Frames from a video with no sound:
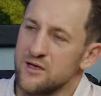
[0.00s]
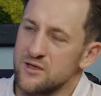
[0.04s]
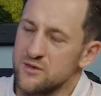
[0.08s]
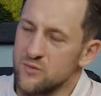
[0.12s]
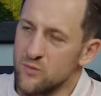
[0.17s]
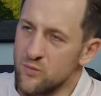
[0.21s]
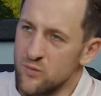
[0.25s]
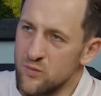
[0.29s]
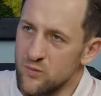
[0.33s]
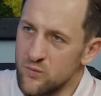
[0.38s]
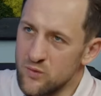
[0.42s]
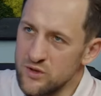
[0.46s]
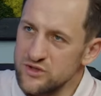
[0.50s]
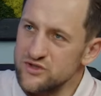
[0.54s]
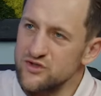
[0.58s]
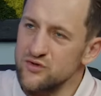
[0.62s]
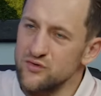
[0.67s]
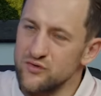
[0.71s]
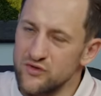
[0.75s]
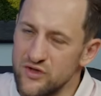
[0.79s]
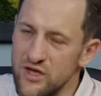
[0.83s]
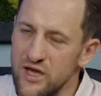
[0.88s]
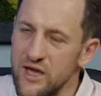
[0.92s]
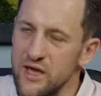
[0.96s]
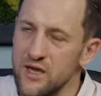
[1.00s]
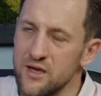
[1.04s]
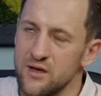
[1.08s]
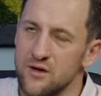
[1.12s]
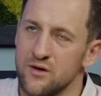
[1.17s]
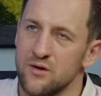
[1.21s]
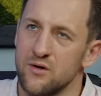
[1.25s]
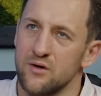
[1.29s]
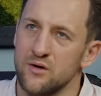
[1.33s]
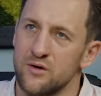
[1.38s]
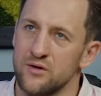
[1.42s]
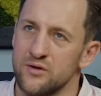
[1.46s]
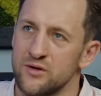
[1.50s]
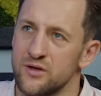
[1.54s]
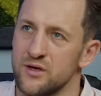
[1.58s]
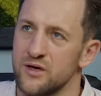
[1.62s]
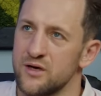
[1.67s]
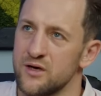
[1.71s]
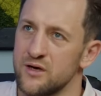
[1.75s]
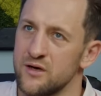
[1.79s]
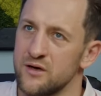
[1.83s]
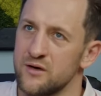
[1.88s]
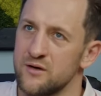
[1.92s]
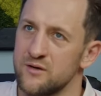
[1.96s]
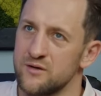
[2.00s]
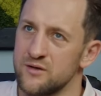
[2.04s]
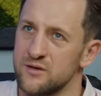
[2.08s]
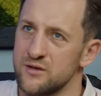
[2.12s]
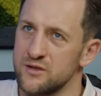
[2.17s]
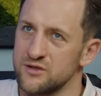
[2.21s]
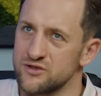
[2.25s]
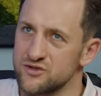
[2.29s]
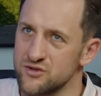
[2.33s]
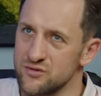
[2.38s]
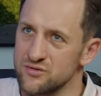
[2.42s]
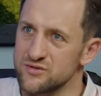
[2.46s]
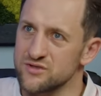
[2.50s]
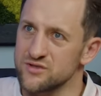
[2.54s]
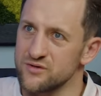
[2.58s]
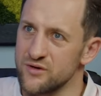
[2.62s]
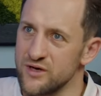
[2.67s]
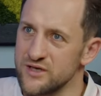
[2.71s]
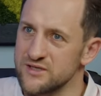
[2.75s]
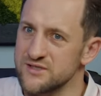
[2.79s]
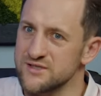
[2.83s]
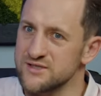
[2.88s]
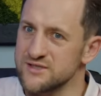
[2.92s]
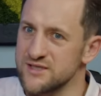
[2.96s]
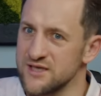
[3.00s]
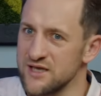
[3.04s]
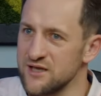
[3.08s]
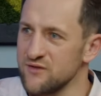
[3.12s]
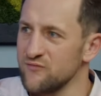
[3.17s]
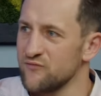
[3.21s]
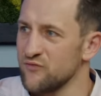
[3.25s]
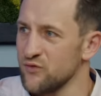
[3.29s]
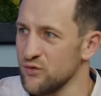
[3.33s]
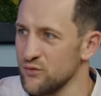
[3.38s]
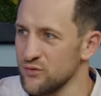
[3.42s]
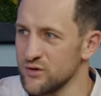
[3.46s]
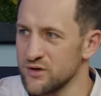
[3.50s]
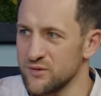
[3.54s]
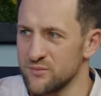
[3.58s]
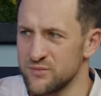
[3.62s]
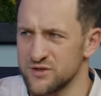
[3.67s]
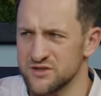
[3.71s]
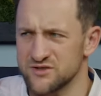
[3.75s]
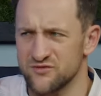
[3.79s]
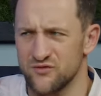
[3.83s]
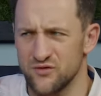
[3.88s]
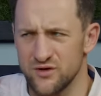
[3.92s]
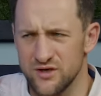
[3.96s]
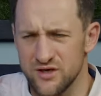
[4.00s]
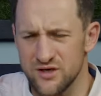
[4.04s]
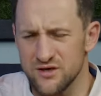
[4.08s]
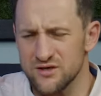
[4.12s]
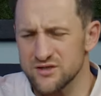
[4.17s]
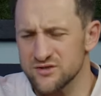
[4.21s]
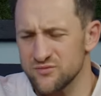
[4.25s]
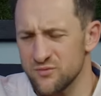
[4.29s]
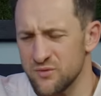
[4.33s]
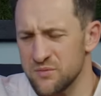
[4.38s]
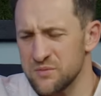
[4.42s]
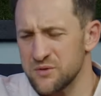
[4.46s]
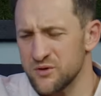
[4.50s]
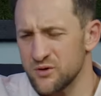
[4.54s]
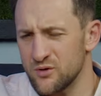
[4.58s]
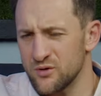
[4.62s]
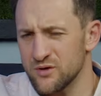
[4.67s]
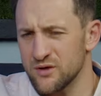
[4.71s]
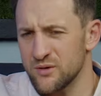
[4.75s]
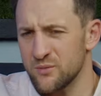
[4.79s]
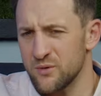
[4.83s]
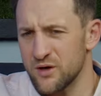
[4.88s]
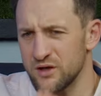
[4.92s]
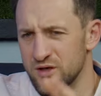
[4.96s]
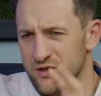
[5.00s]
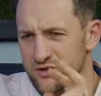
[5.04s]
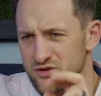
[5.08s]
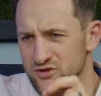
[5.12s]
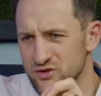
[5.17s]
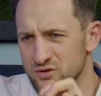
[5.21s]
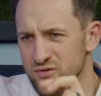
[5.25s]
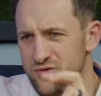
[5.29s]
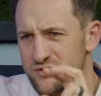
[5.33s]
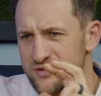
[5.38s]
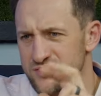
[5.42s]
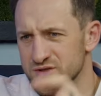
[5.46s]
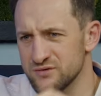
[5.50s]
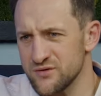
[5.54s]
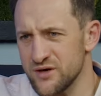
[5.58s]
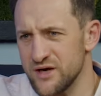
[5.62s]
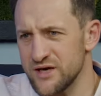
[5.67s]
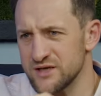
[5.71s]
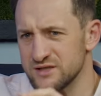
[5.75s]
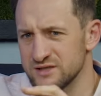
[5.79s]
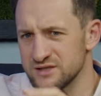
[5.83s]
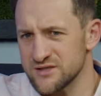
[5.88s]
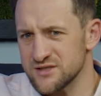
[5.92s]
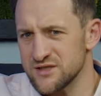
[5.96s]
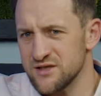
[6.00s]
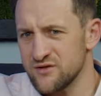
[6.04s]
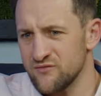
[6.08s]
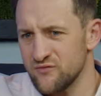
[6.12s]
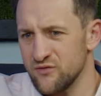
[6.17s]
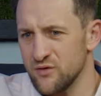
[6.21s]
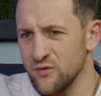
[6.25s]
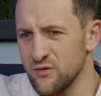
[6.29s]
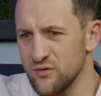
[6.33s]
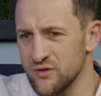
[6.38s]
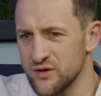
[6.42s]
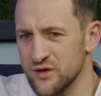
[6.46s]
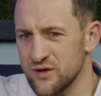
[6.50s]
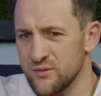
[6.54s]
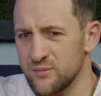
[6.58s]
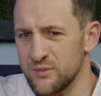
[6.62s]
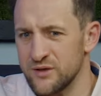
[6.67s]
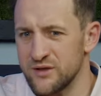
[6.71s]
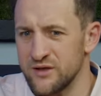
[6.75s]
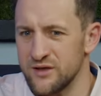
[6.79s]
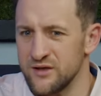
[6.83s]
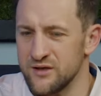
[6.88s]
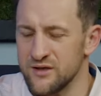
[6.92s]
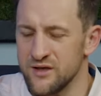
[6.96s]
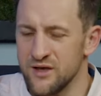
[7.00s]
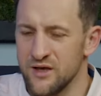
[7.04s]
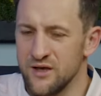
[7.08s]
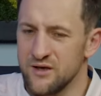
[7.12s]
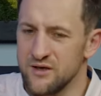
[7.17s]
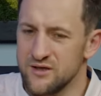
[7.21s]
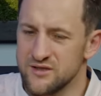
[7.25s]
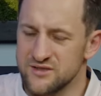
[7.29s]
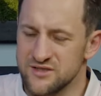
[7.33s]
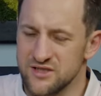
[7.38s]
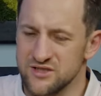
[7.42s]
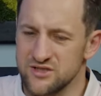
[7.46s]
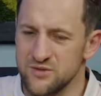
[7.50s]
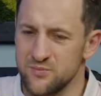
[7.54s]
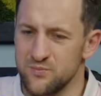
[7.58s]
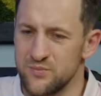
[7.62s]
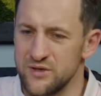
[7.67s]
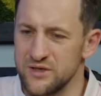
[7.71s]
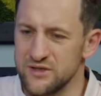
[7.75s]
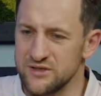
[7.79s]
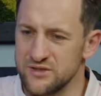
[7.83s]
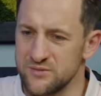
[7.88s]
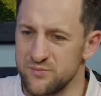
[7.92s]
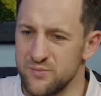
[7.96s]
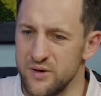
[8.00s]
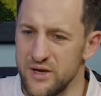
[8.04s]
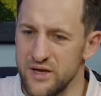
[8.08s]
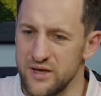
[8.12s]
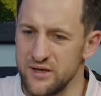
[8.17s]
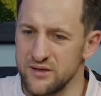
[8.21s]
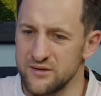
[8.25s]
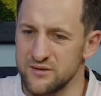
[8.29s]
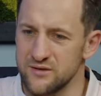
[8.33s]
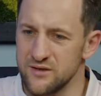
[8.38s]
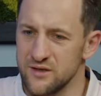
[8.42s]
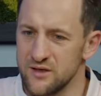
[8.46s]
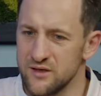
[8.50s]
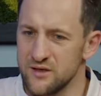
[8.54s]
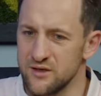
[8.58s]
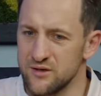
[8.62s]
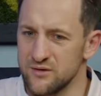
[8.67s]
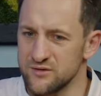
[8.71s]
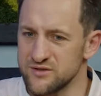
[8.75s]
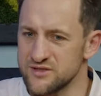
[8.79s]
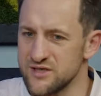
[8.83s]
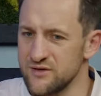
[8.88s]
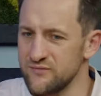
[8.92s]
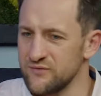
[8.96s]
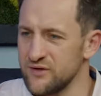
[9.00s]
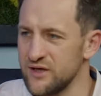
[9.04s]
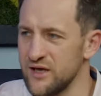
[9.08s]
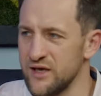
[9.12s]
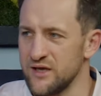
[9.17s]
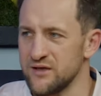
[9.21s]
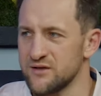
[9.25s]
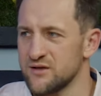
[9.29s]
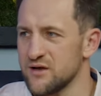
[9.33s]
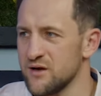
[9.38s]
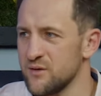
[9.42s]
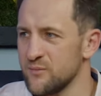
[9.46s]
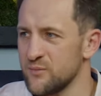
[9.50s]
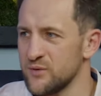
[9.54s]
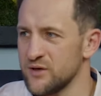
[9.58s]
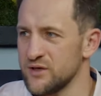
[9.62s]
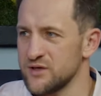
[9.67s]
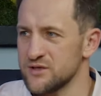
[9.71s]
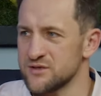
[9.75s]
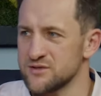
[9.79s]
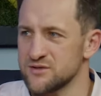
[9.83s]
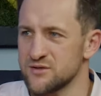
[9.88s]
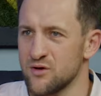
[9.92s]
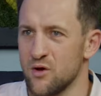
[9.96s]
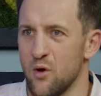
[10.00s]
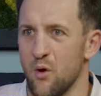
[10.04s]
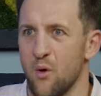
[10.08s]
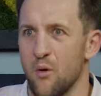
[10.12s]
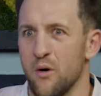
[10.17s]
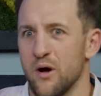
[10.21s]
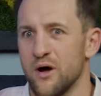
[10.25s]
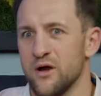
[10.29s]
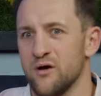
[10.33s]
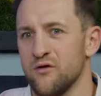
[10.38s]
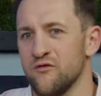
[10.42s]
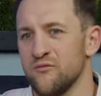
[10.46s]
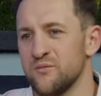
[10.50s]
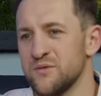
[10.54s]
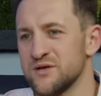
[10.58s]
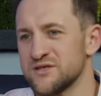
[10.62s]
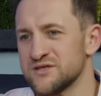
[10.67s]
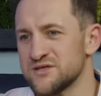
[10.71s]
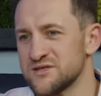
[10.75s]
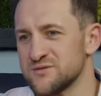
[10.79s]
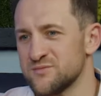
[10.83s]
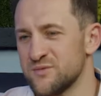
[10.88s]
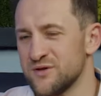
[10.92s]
What's your take on uh, insurance crisis in Florida? Because for years we've been talking about insurance crisis in Florida, but then such a big debate. You know, seven, eight companies go out of business,